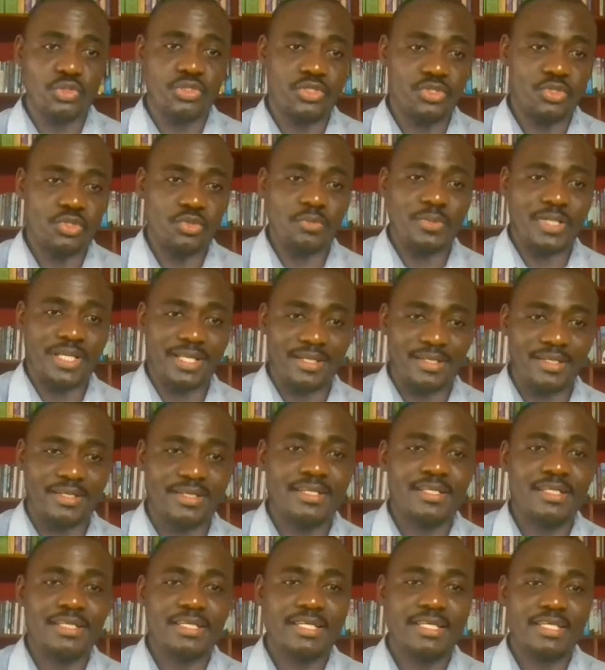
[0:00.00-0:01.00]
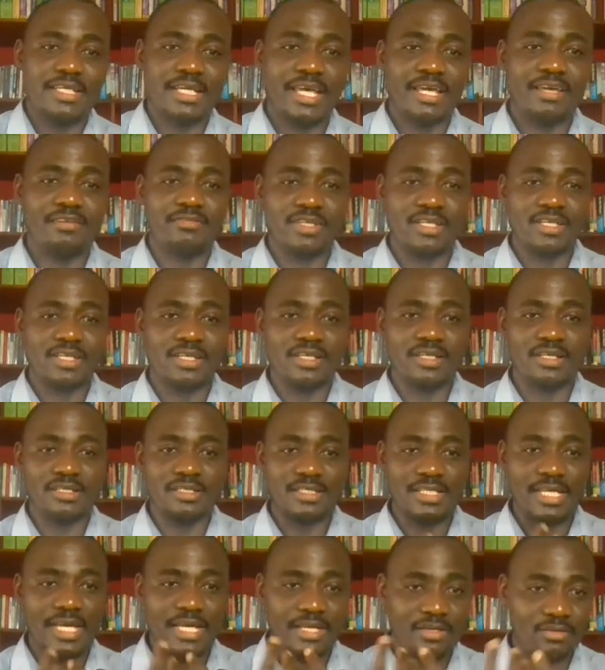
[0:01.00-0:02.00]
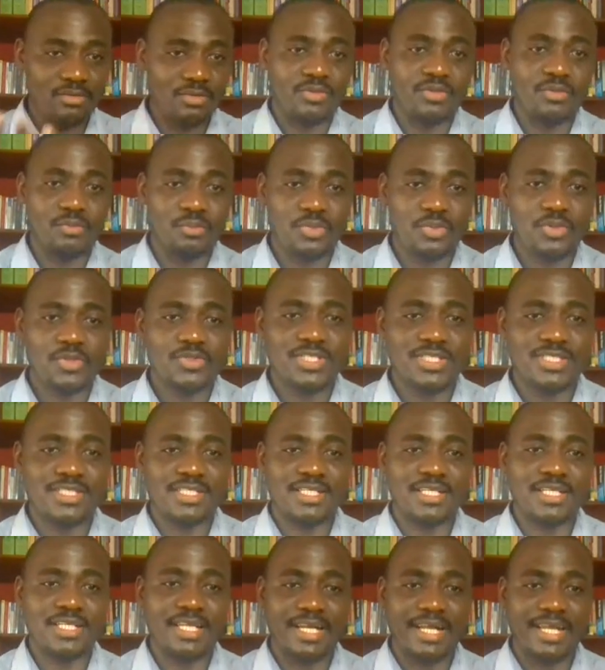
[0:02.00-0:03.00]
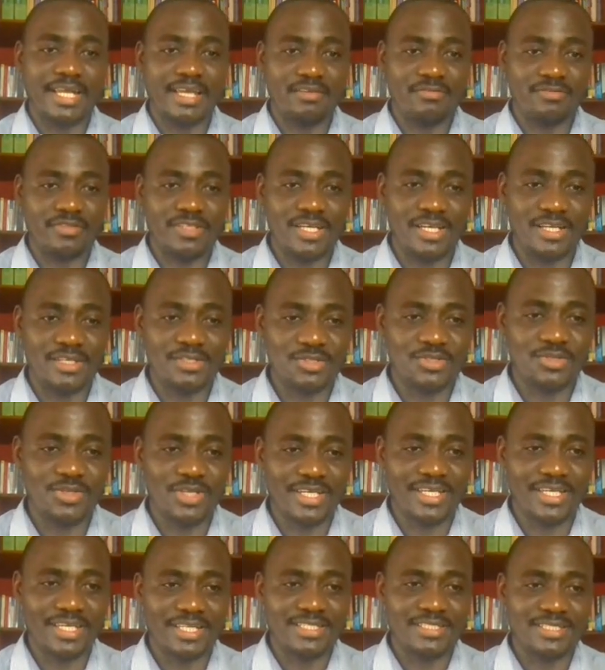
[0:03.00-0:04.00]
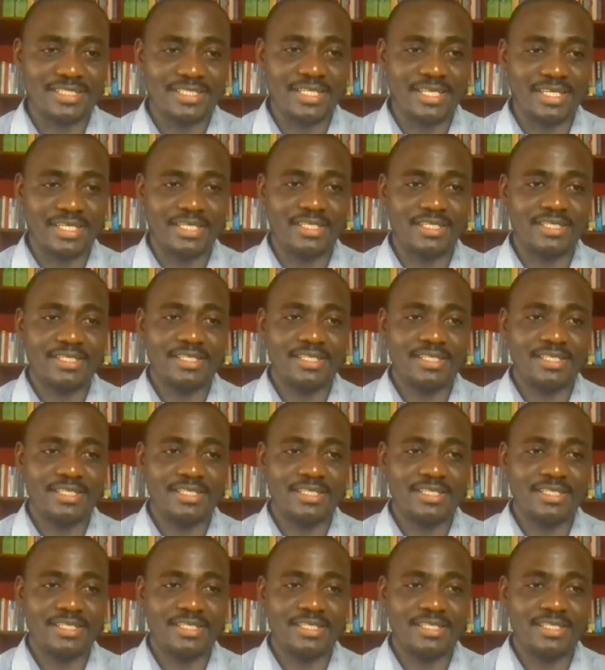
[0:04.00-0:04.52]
human, having done all the processing that I have done, so I can say